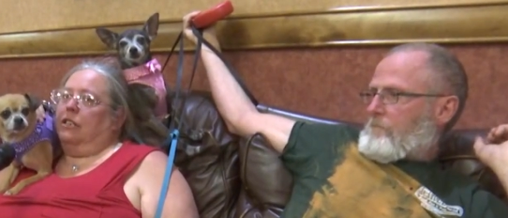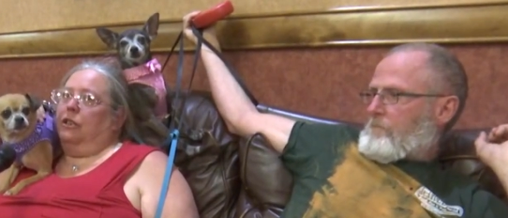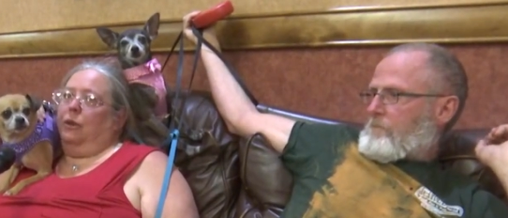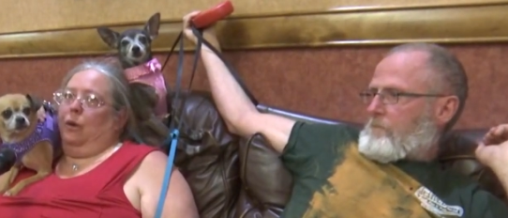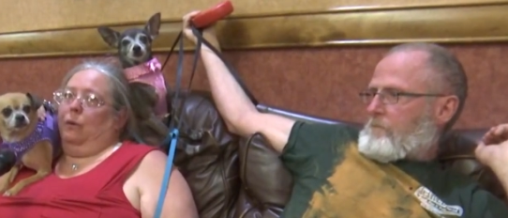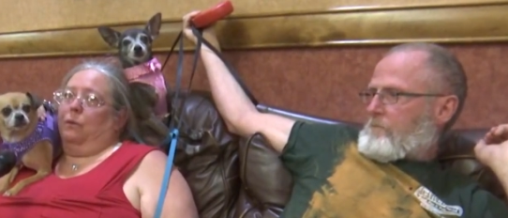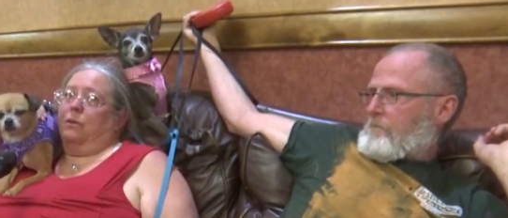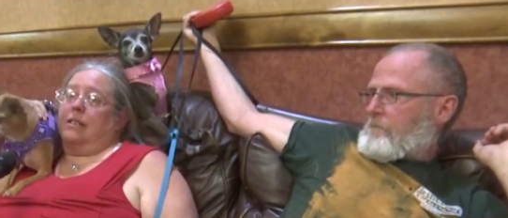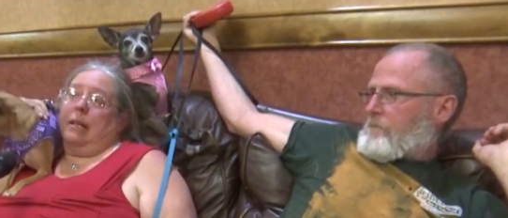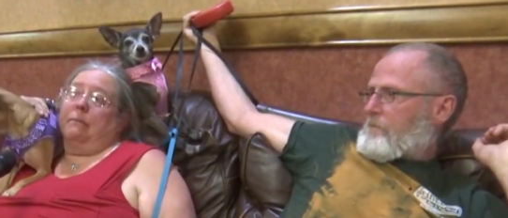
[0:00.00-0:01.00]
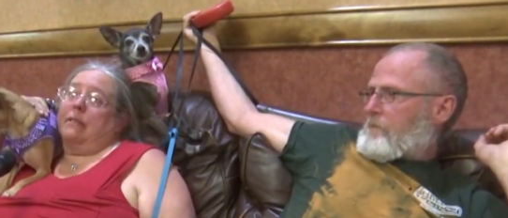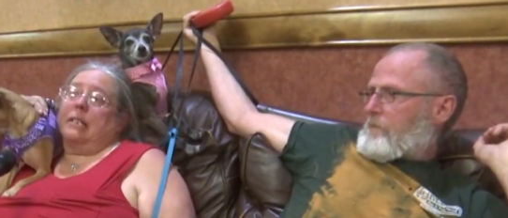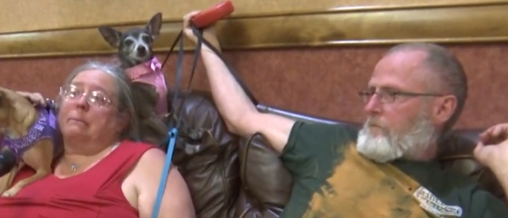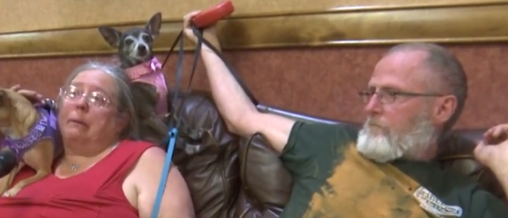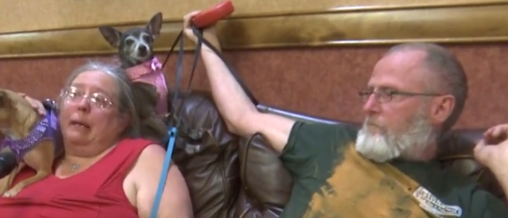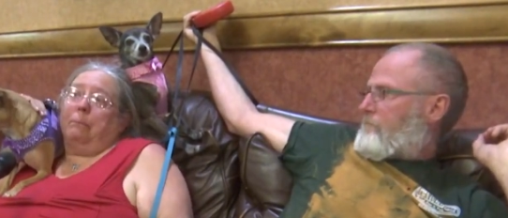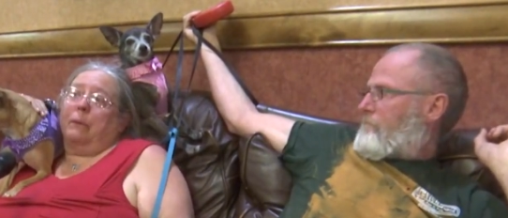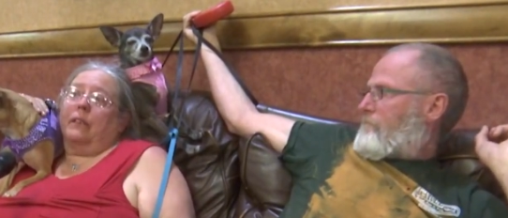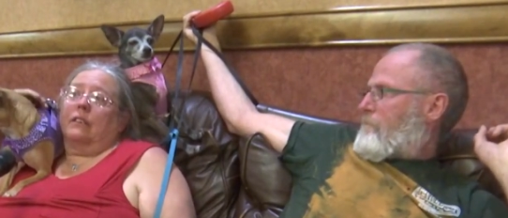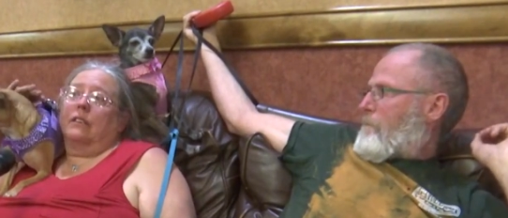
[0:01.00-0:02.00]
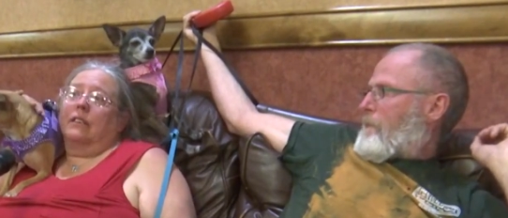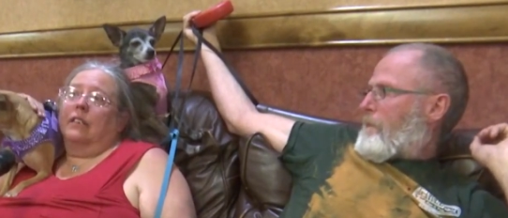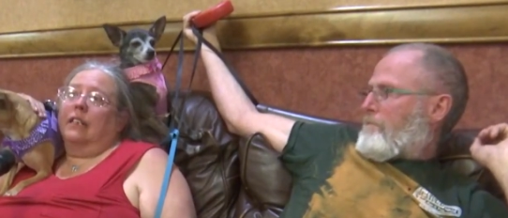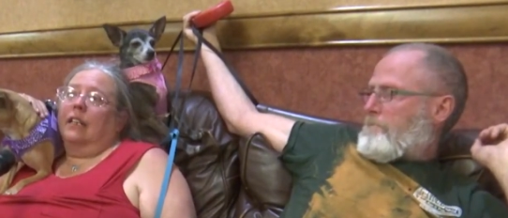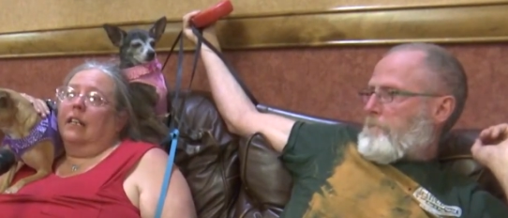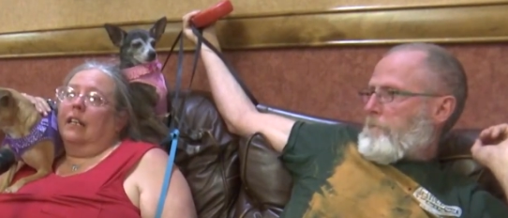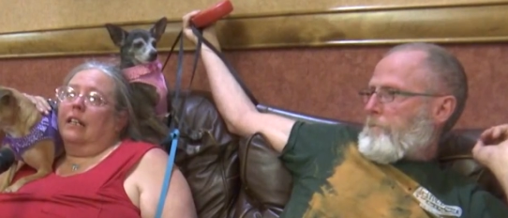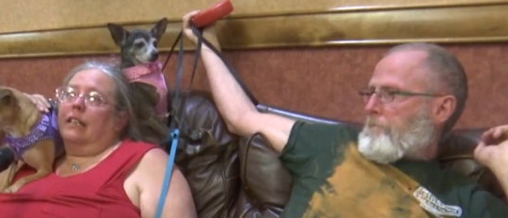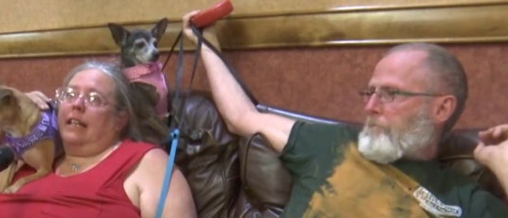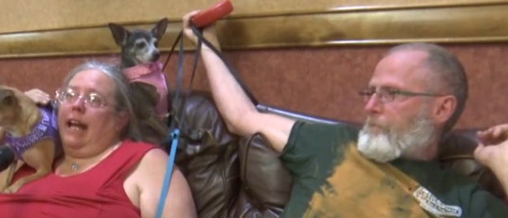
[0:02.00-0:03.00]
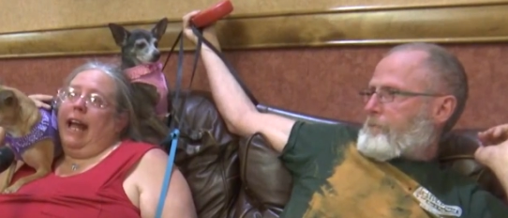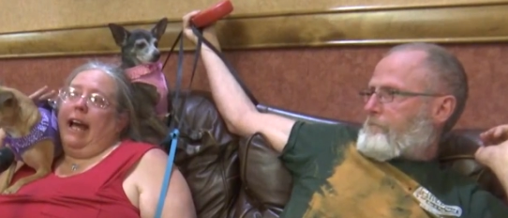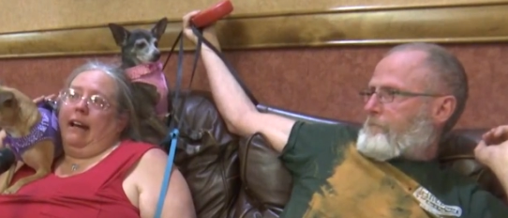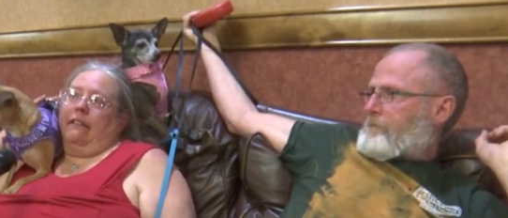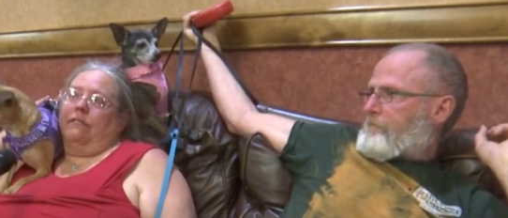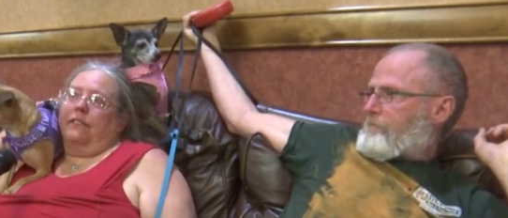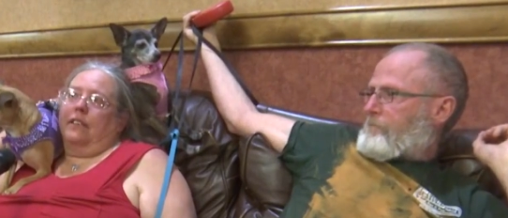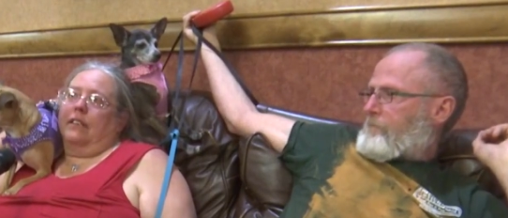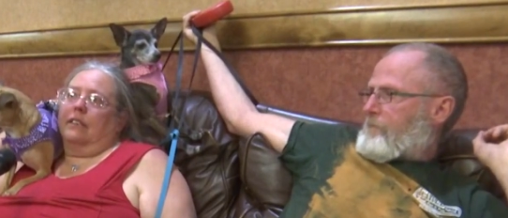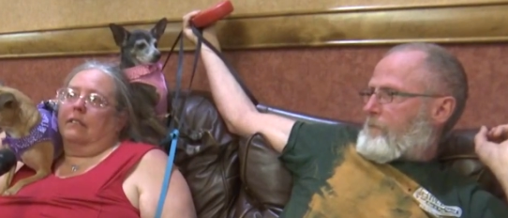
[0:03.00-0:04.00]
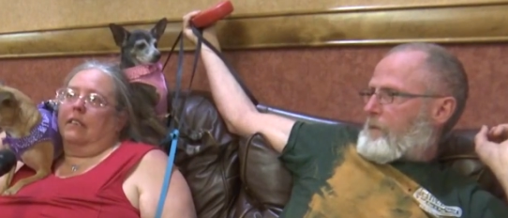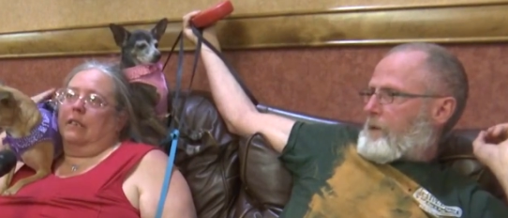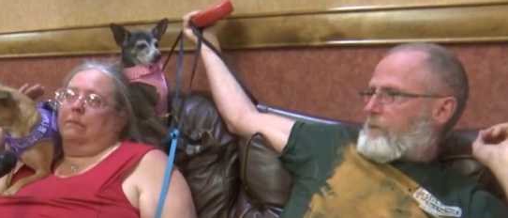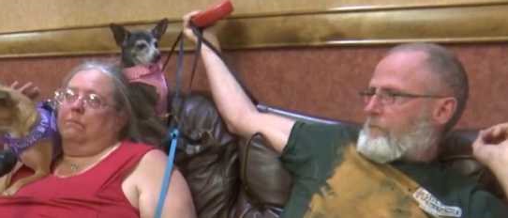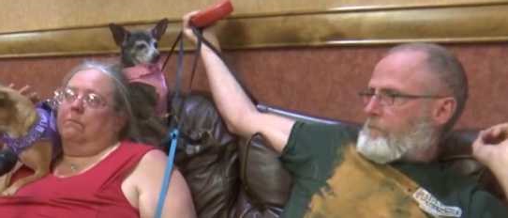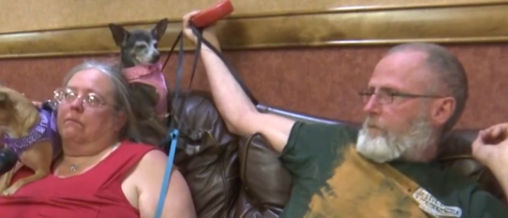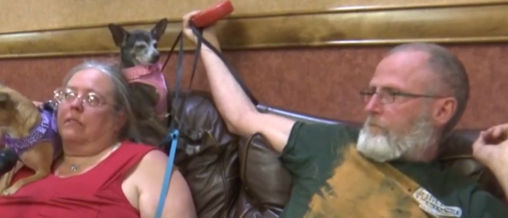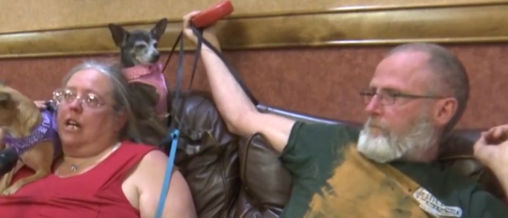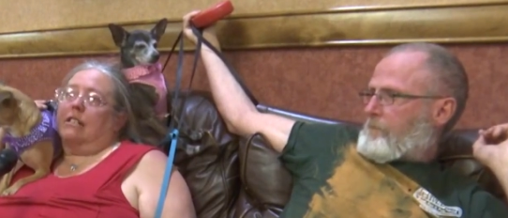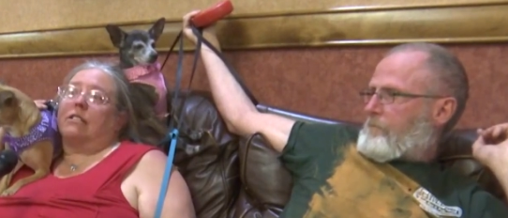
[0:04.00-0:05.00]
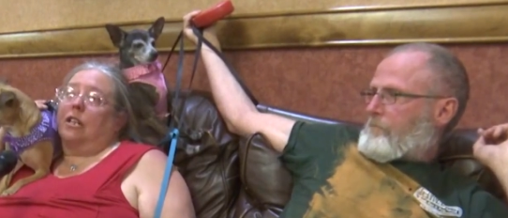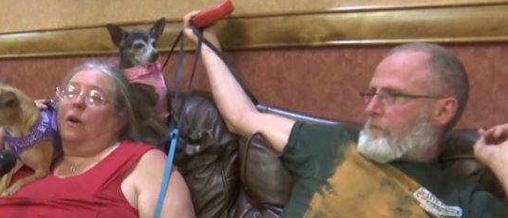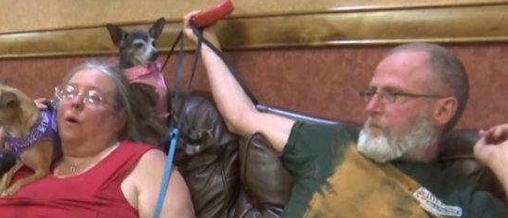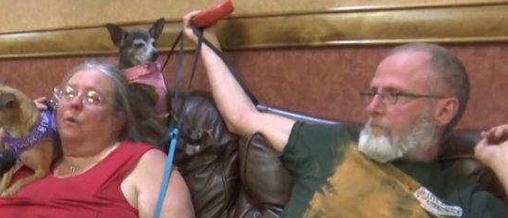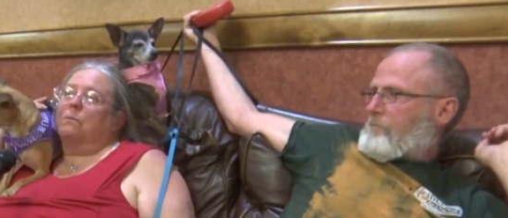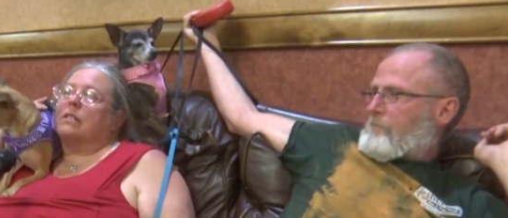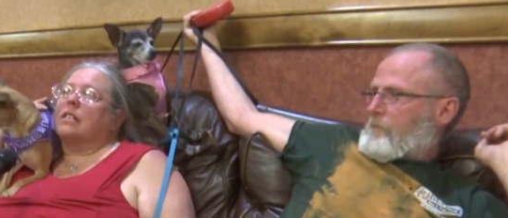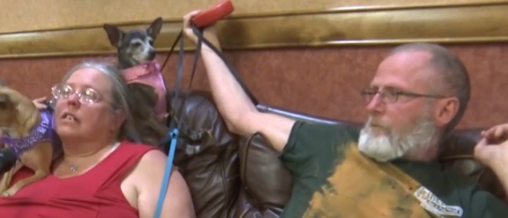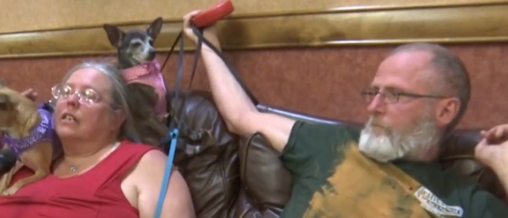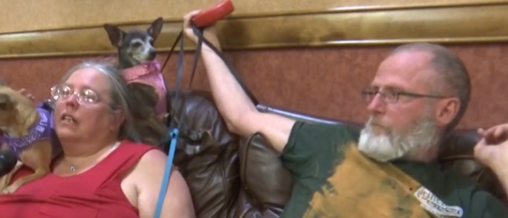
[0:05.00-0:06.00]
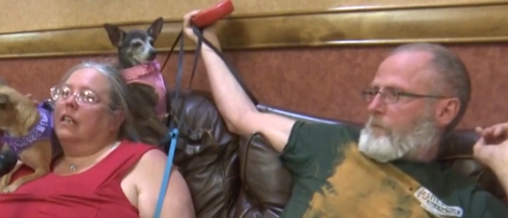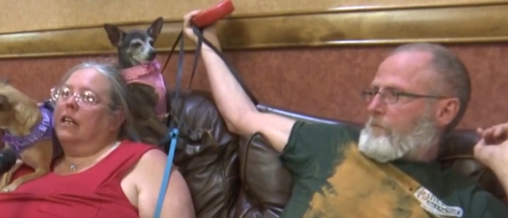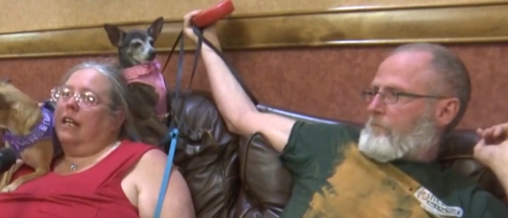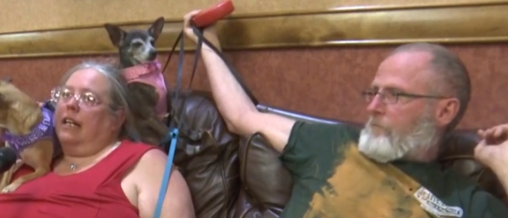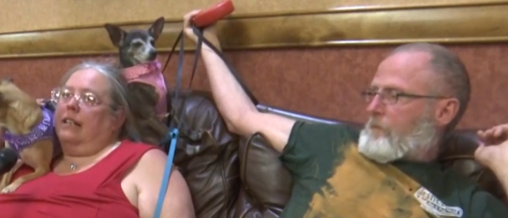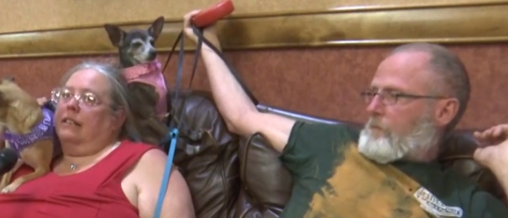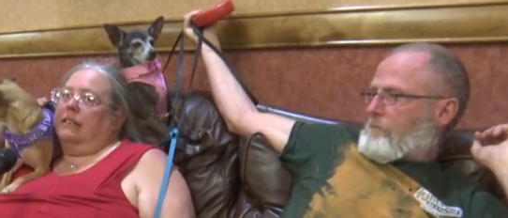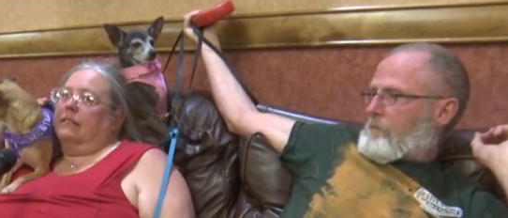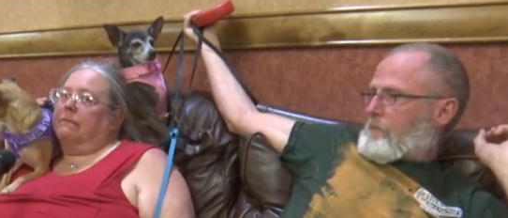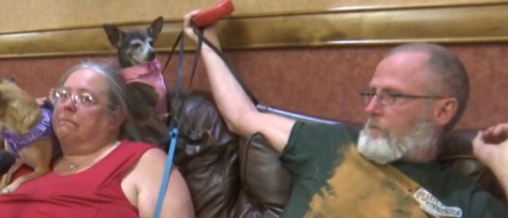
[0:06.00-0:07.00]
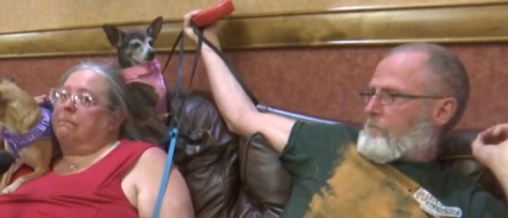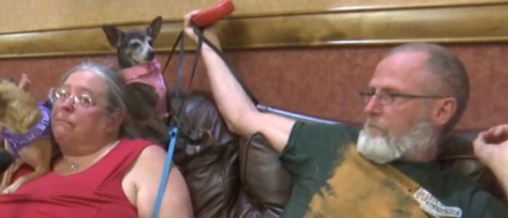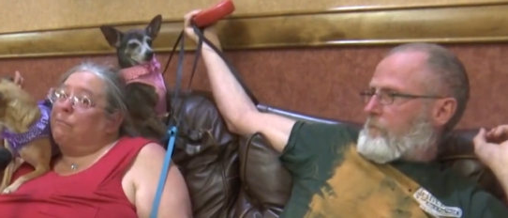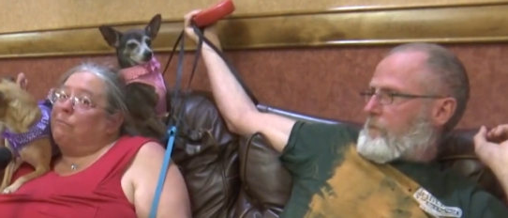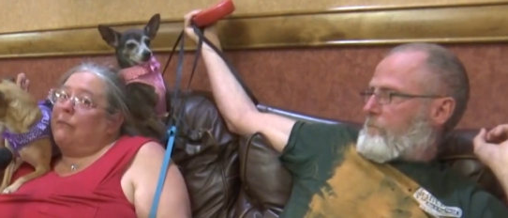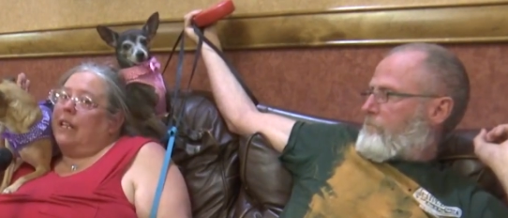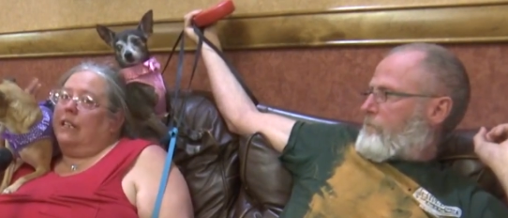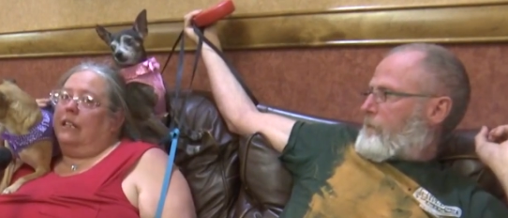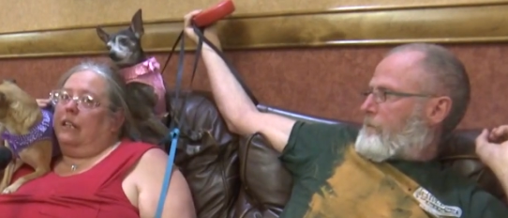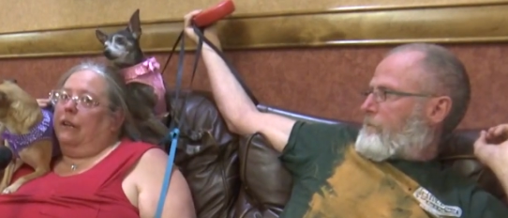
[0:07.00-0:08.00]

Speaker 1: you know some of the people that have um, lost their homes, and you